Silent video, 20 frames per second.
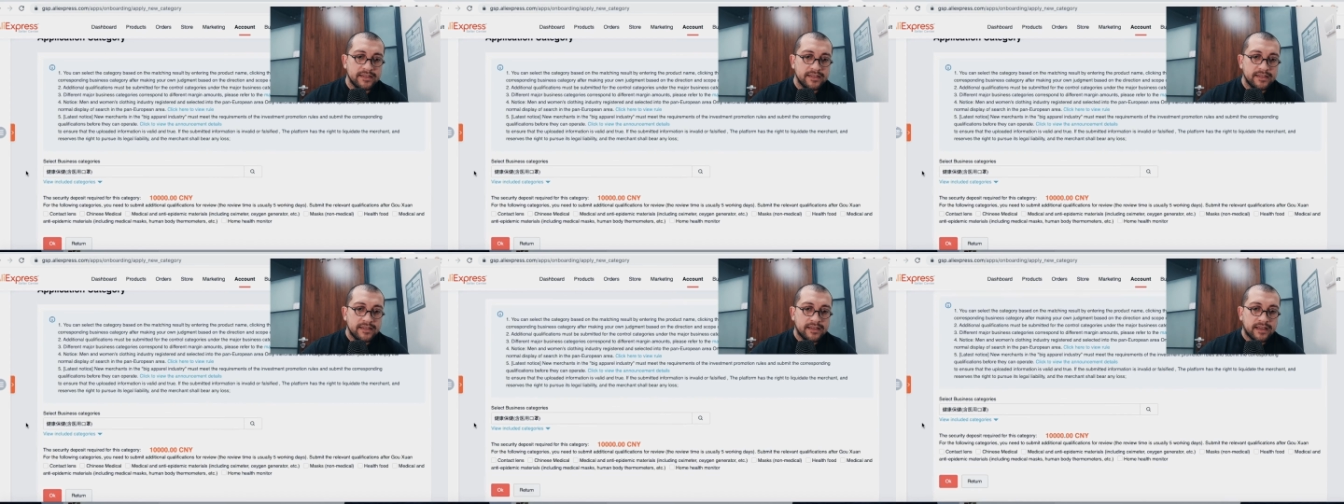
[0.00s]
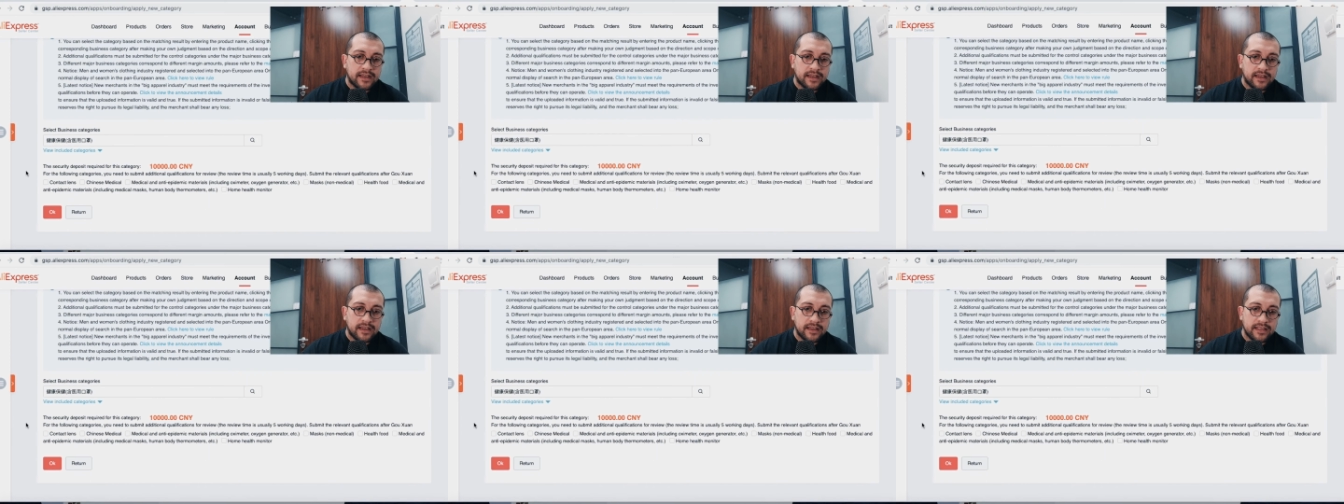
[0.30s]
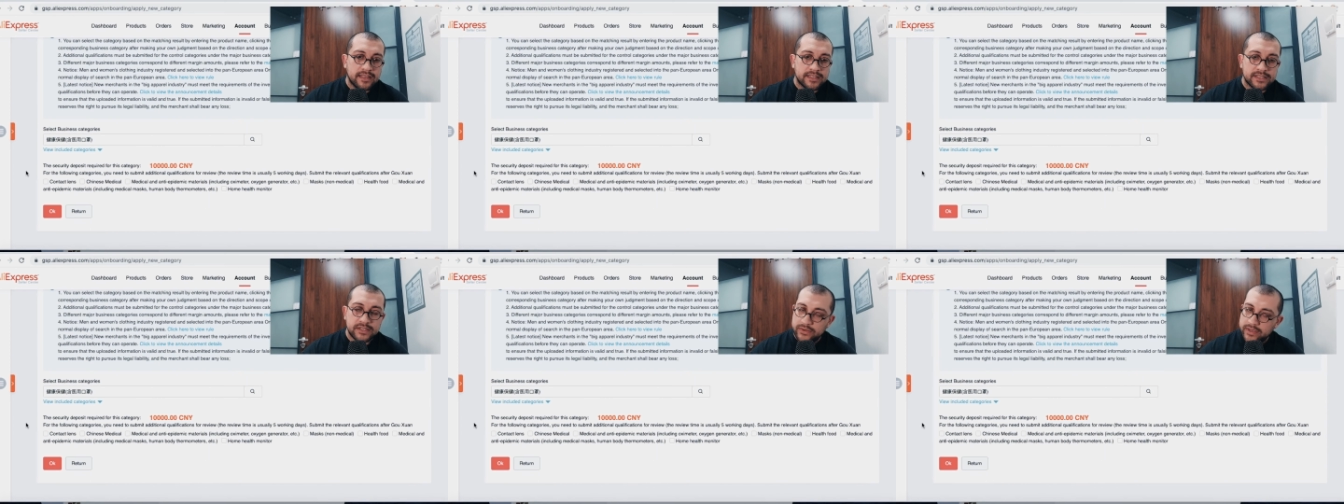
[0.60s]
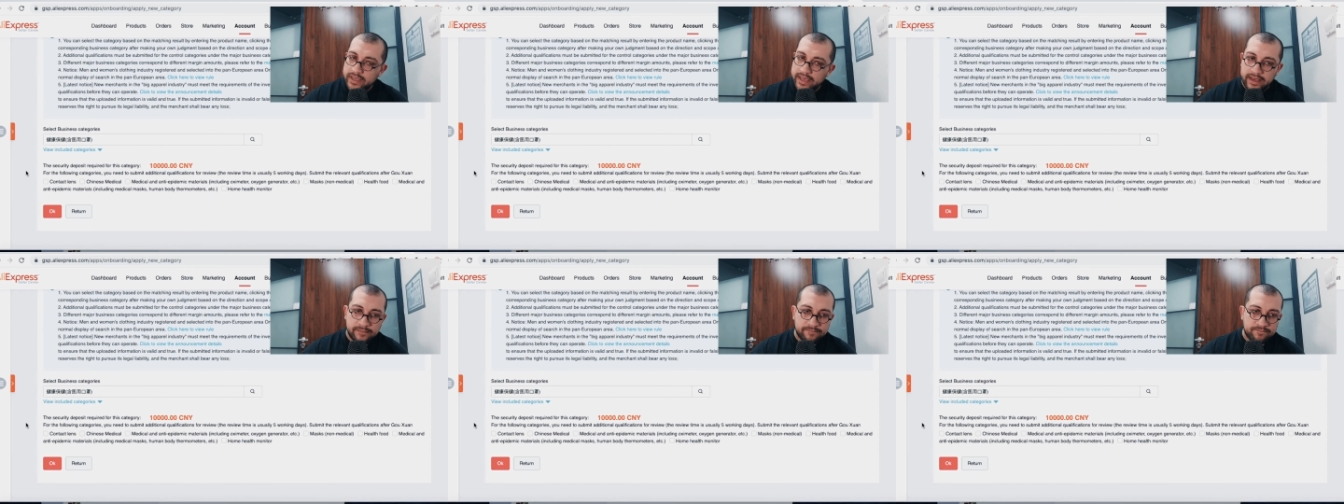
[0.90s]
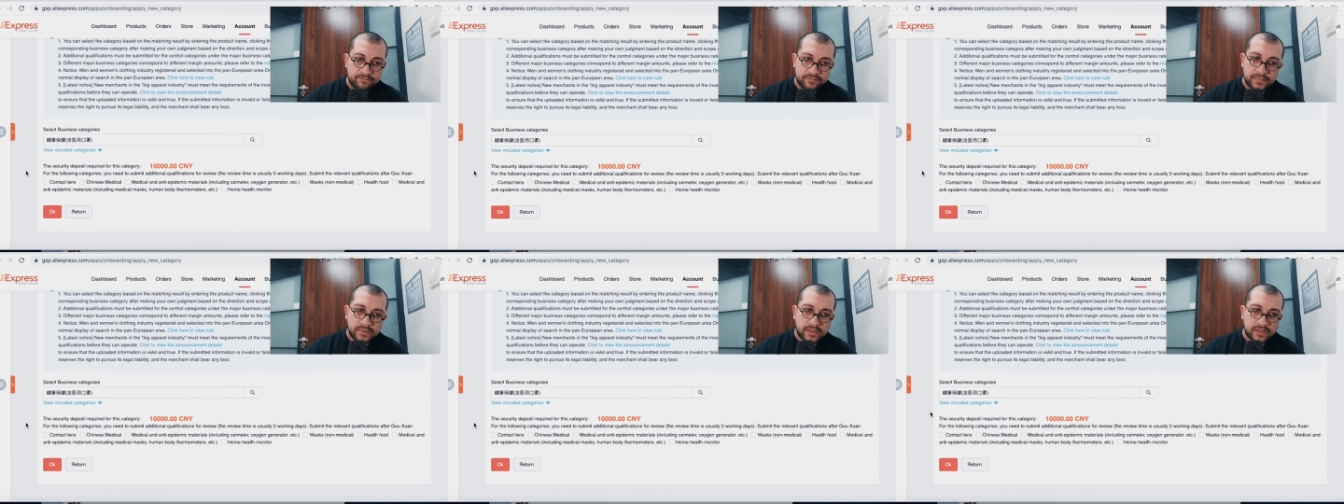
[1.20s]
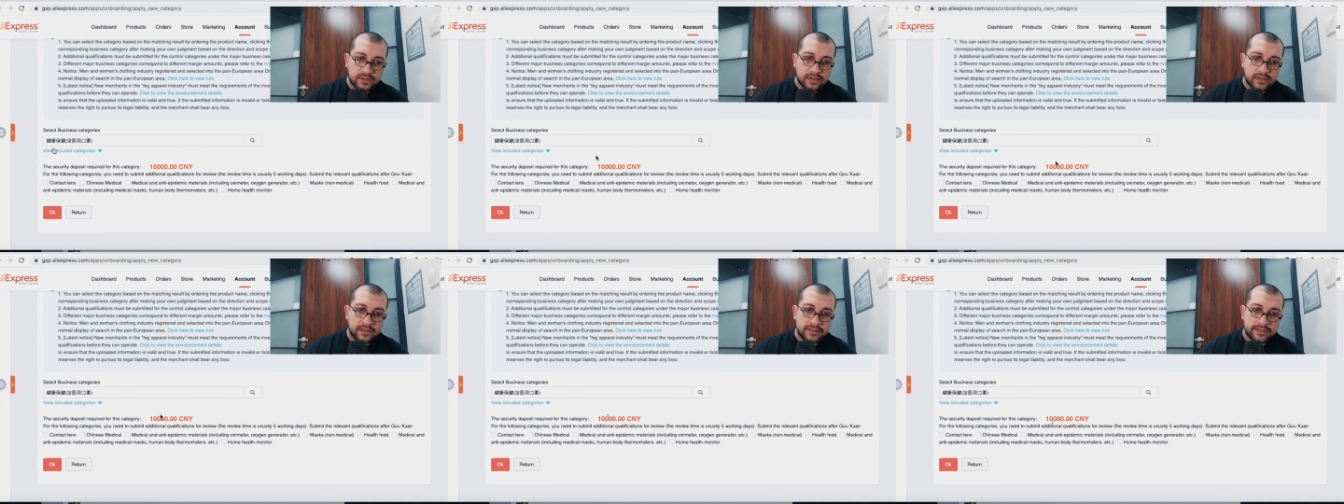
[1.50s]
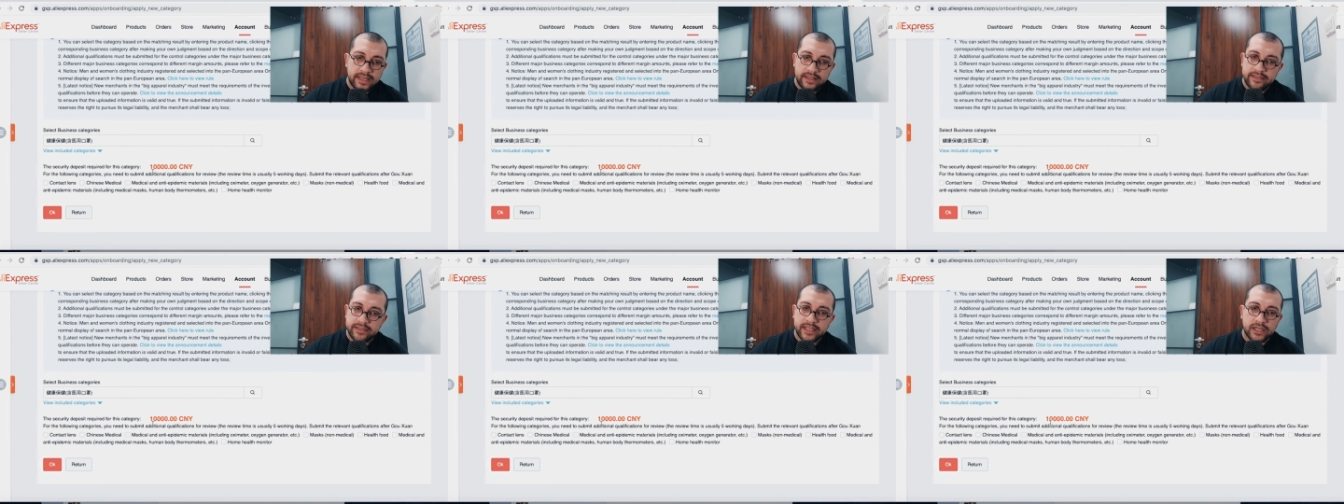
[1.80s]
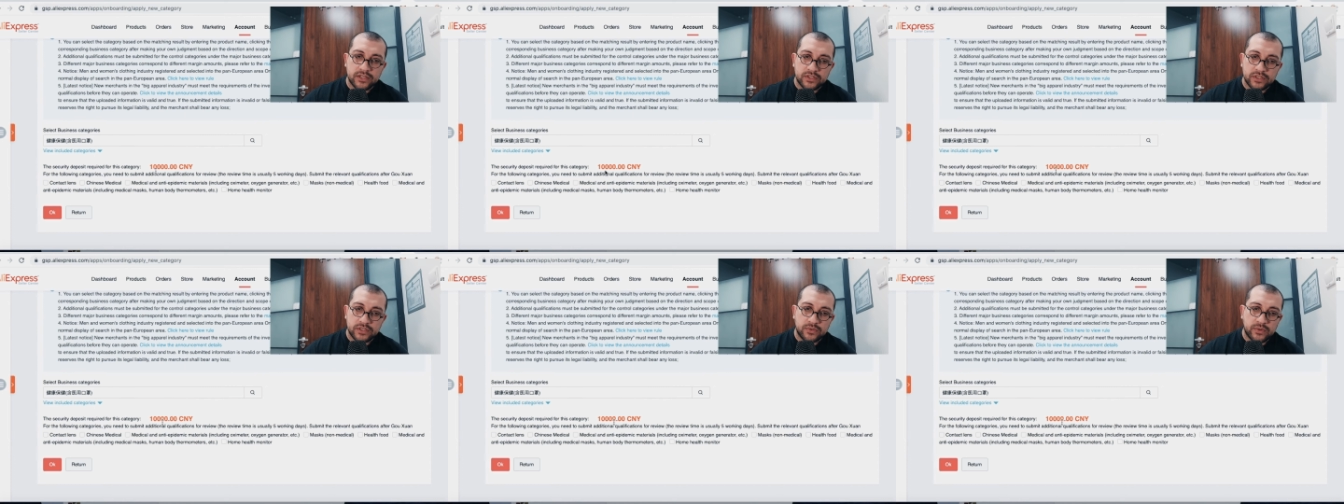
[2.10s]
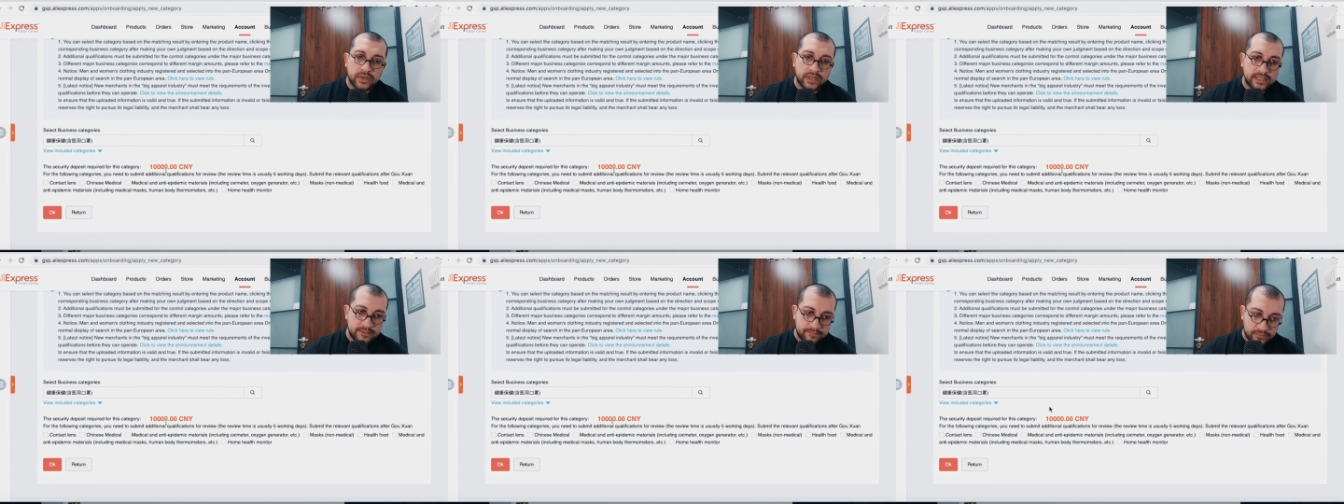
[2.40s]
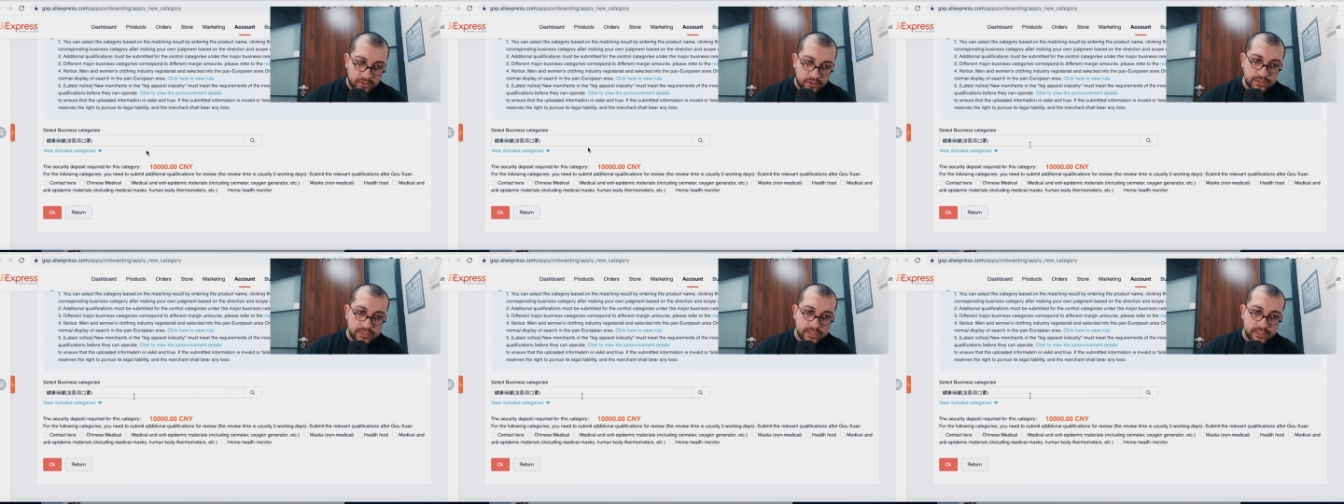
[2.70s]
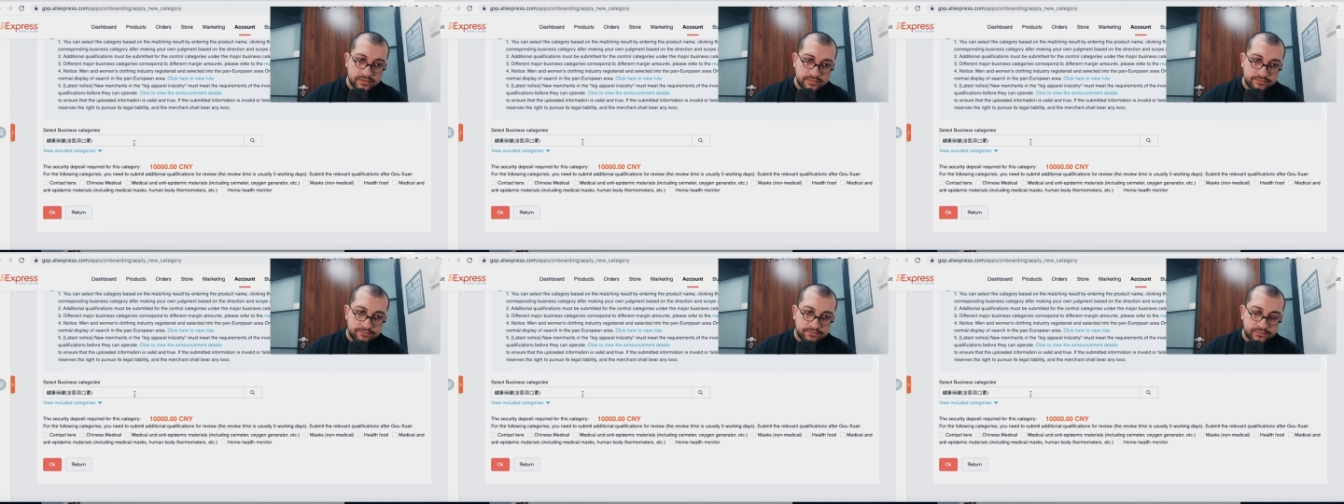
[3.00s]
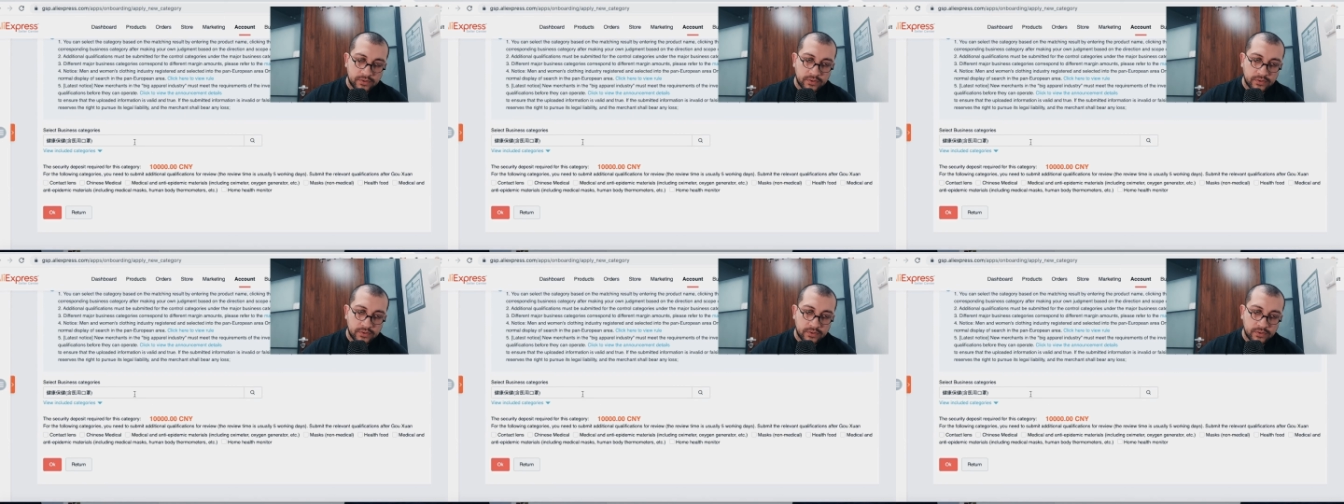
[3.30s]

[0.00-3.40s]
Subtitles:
So yeah, 10,000 yuan deposit,